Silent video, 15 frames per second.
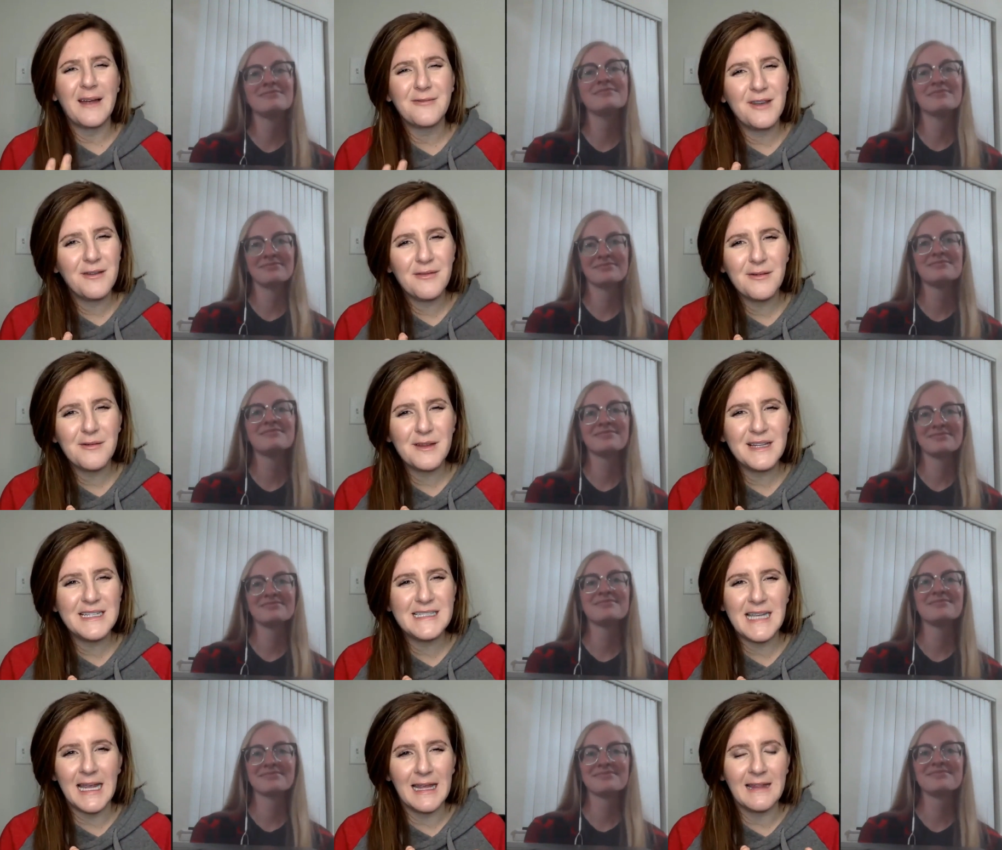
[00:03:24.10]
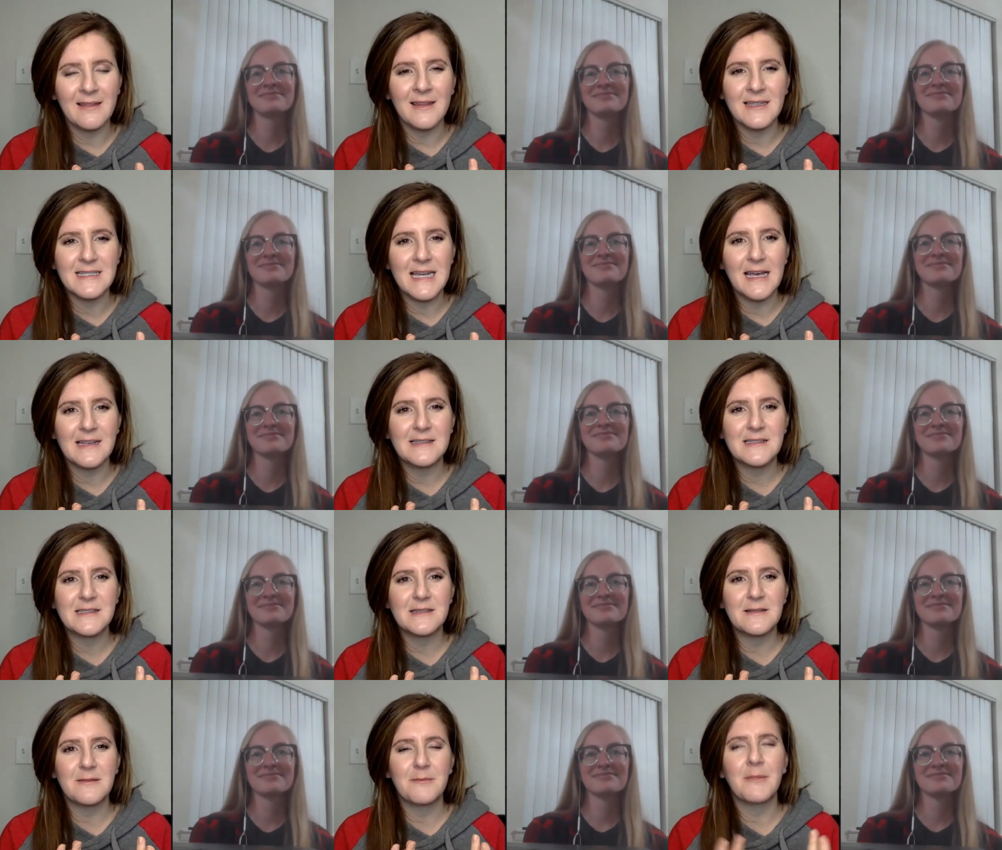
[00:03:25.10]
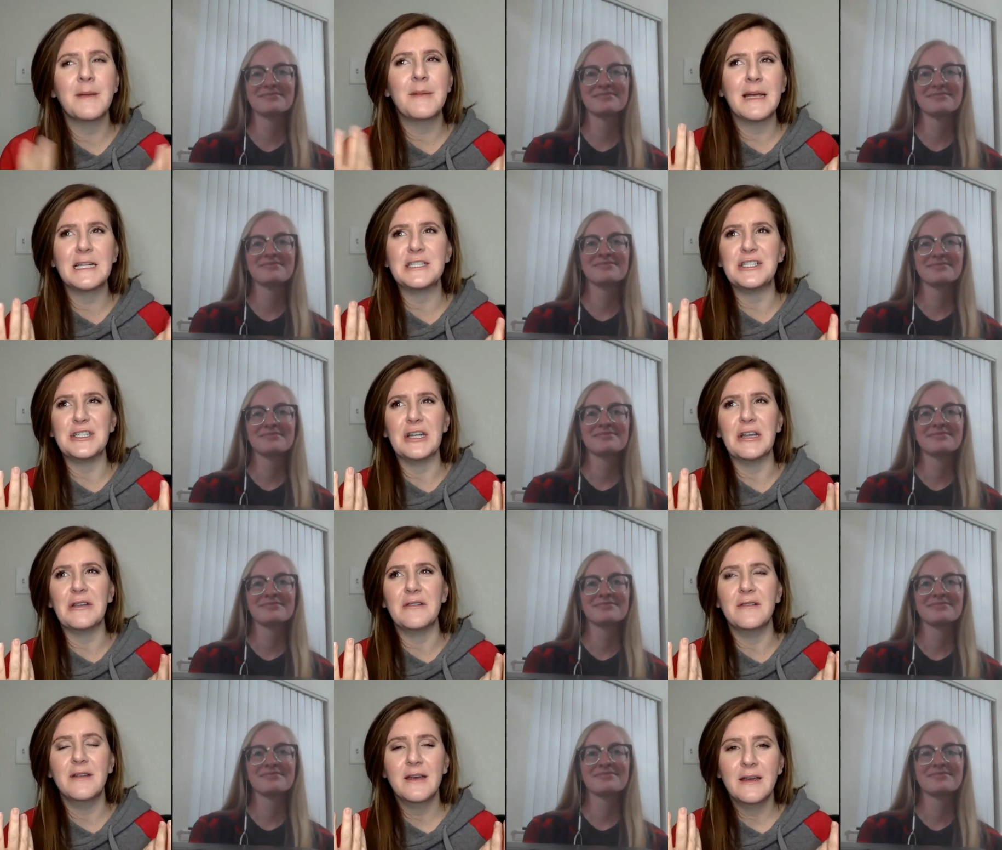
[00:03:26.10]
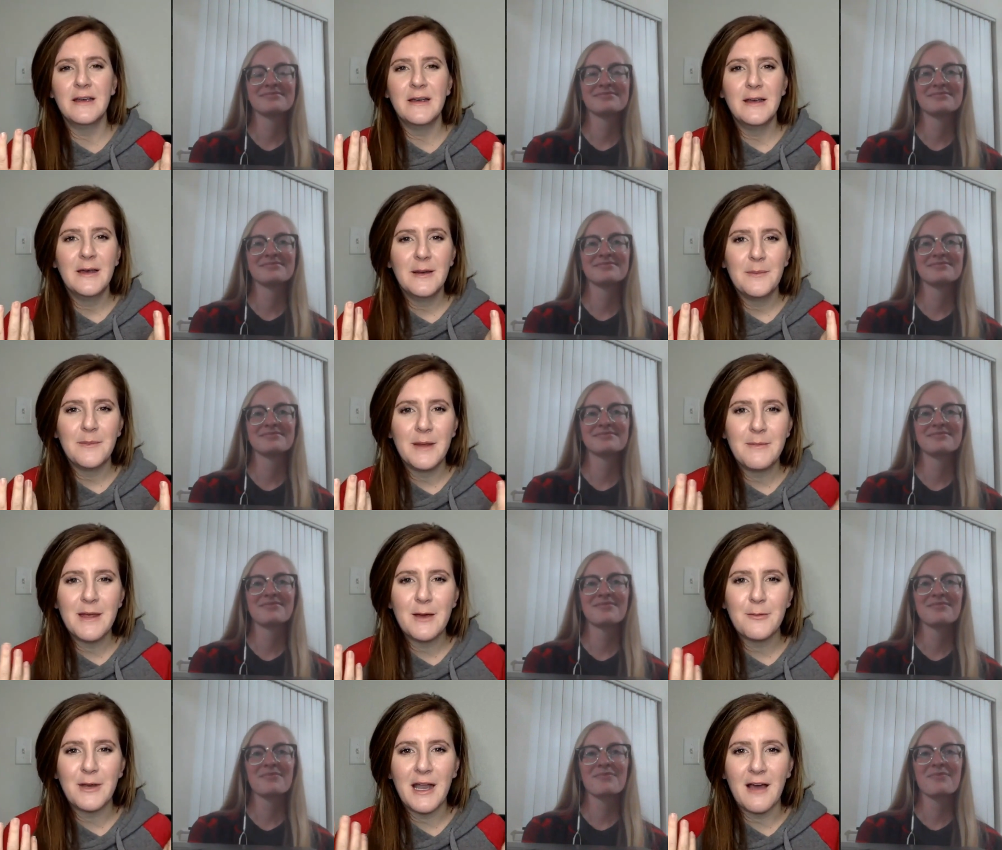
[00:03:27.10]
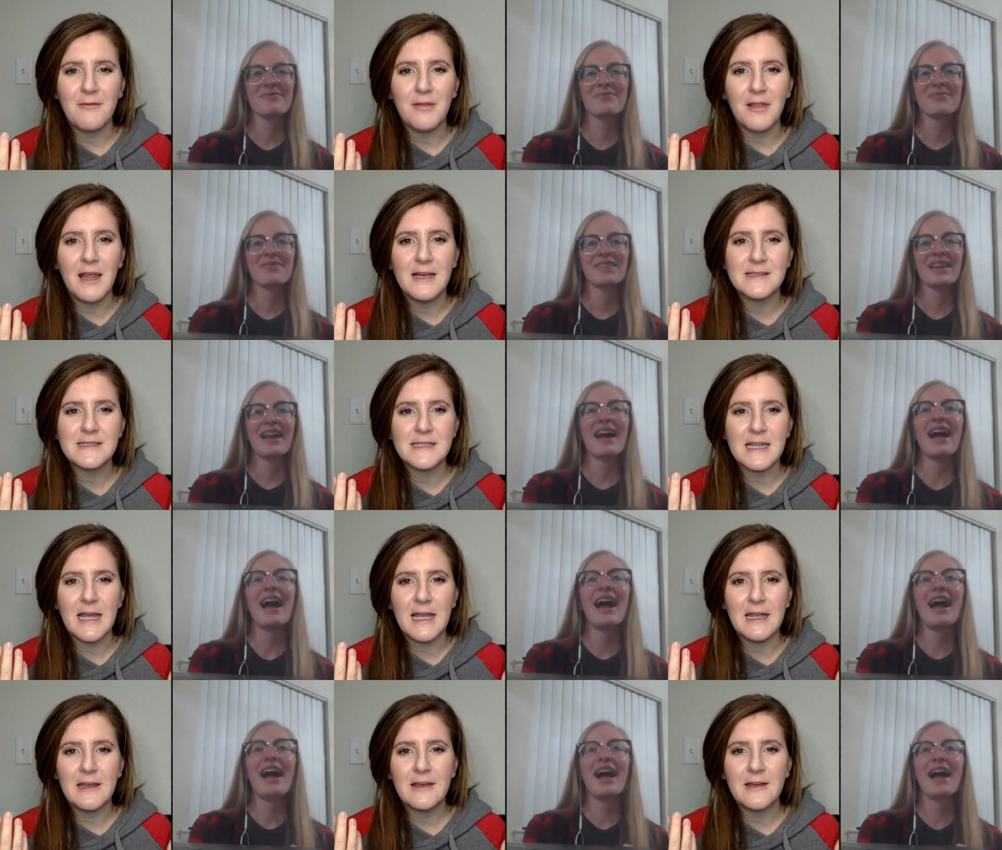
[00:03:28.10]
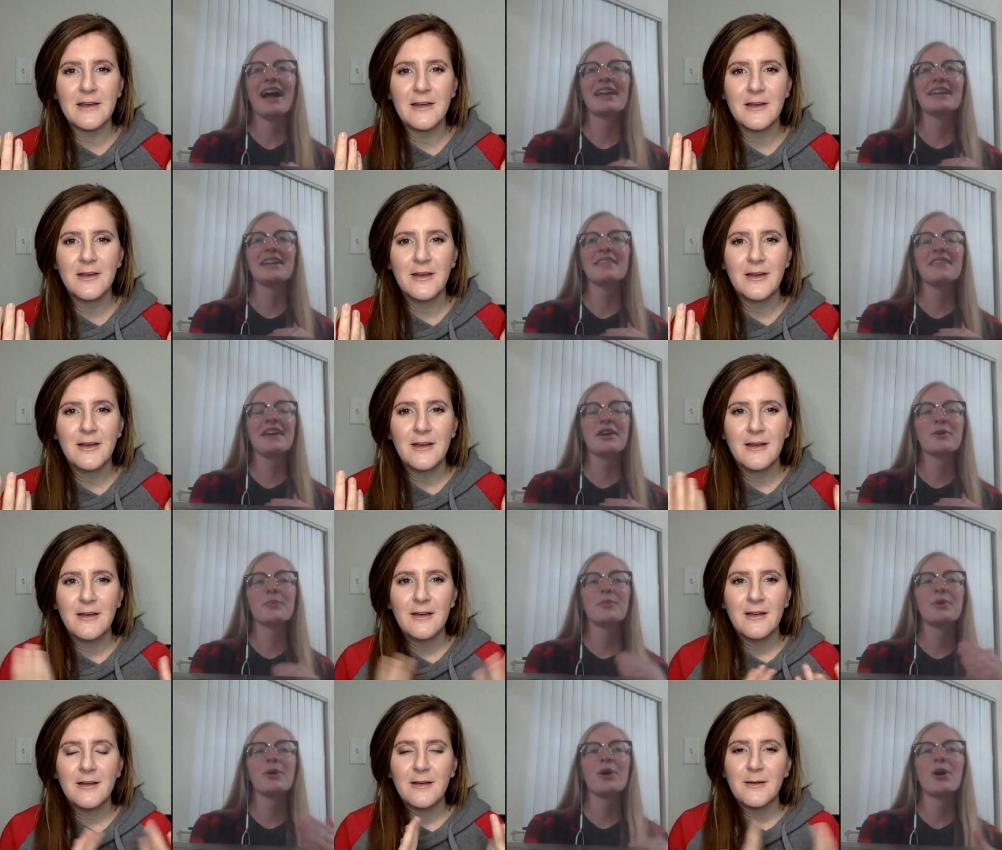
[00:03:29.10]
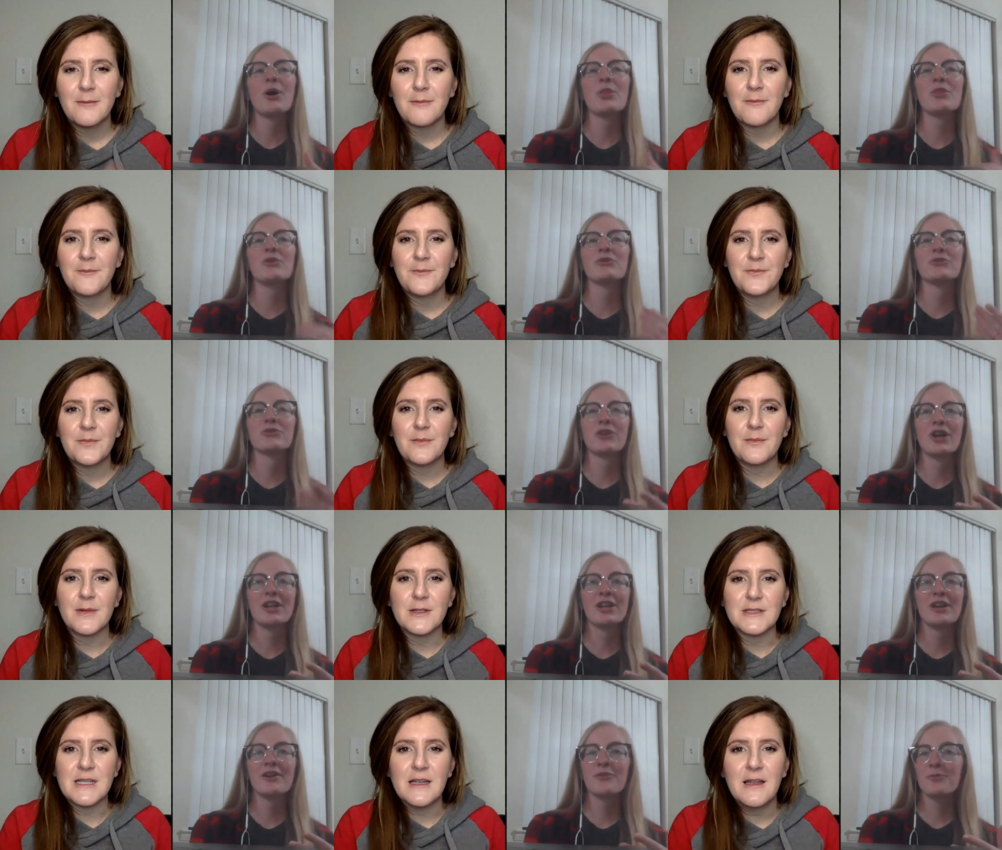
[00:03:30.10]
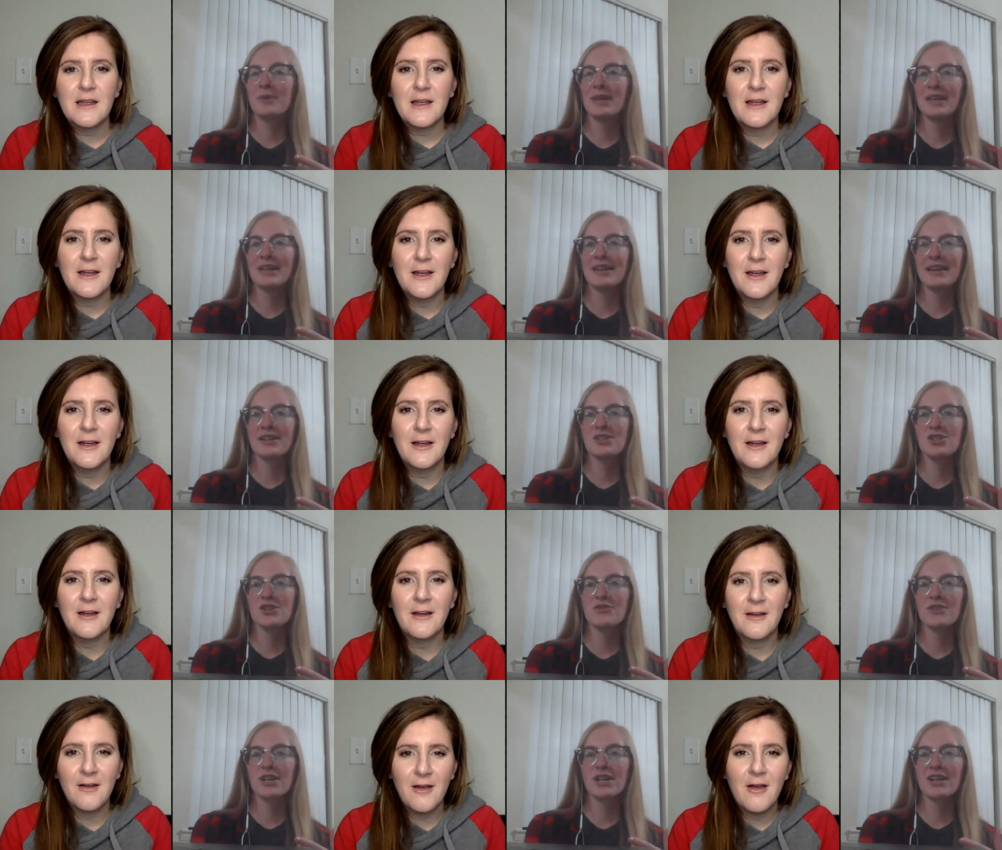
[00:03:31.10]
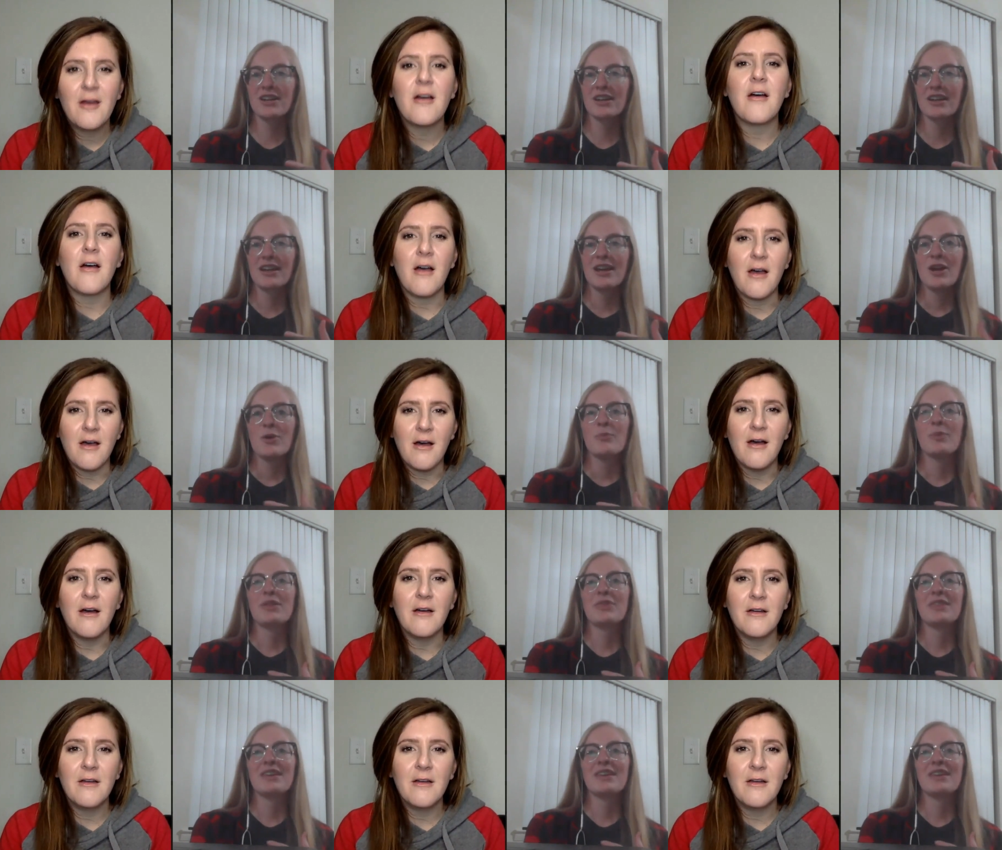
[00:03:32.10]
Speaker 1: I haven't really taken the tests. Maybe I should. Maybe I would have less like I can like
Speaker 2: put on the front of being an extrovert. Uh-huh. But